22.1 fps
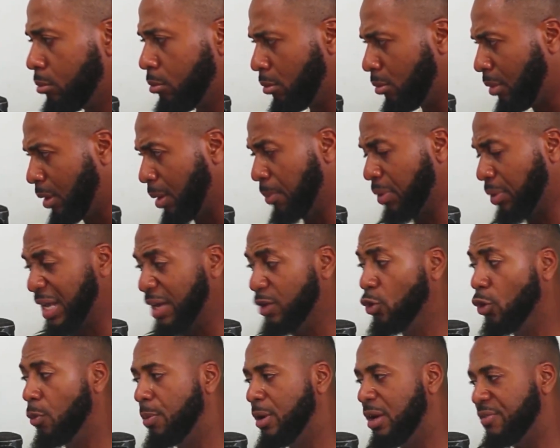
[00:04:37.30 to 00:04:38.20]
But I do
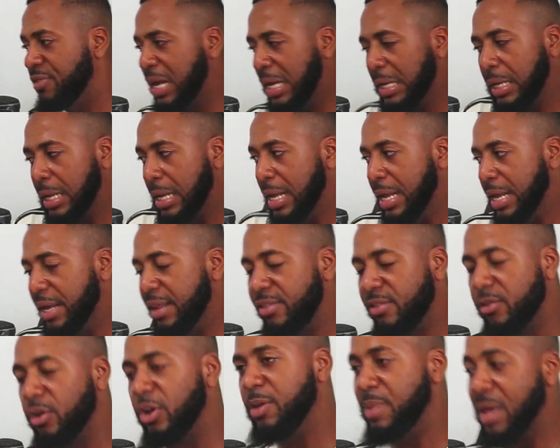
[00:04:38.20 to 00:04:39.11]
believe that it's
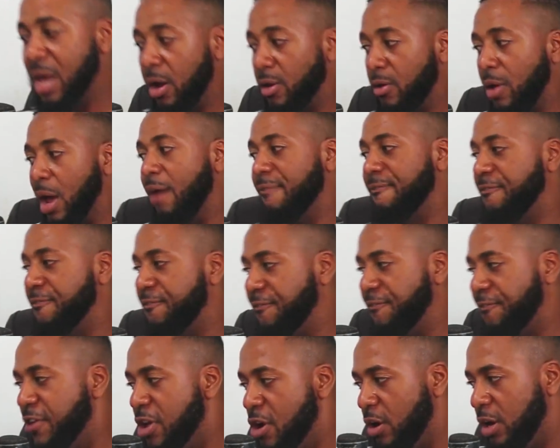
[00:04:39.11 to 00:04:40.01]
going to be a
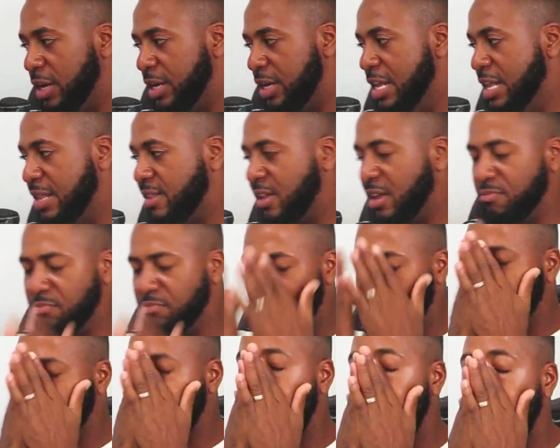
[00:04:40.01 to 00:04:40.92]
fairly decent
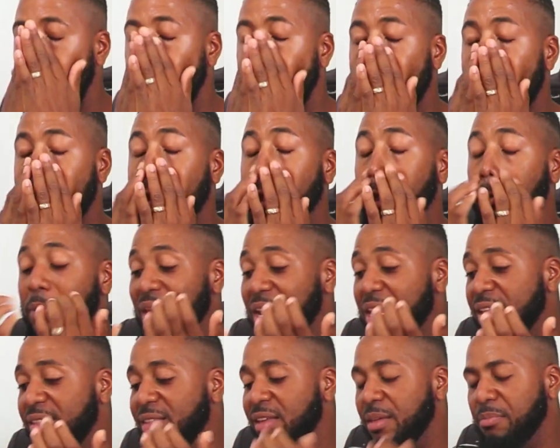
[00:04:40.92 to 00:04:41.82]
matchup. It's going to be a
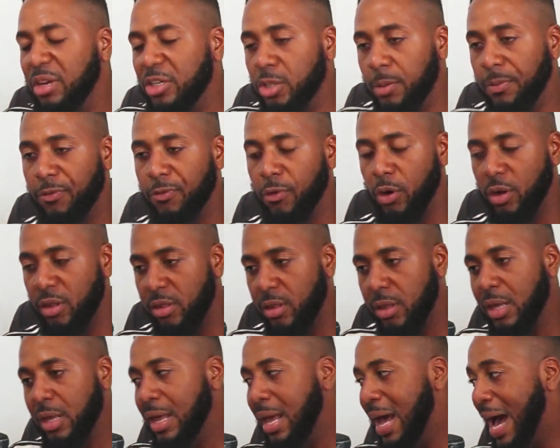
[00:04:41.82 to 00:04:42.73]
decent matchup for us.
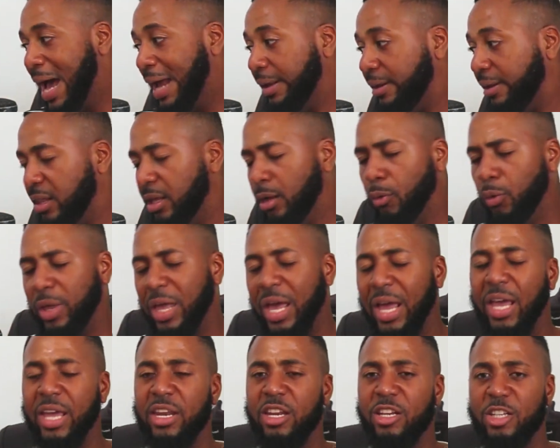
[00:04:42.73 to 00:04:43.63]
I think we can get
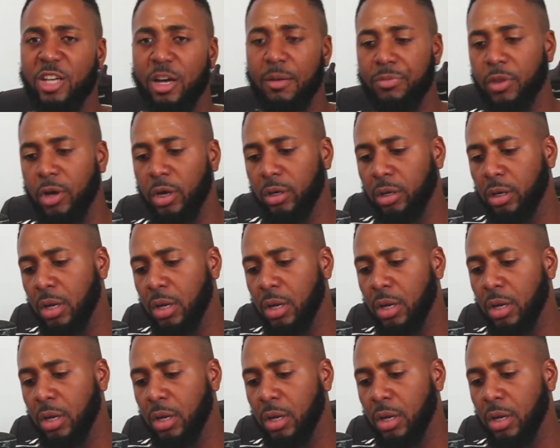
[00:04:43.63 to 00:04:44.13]
the job done.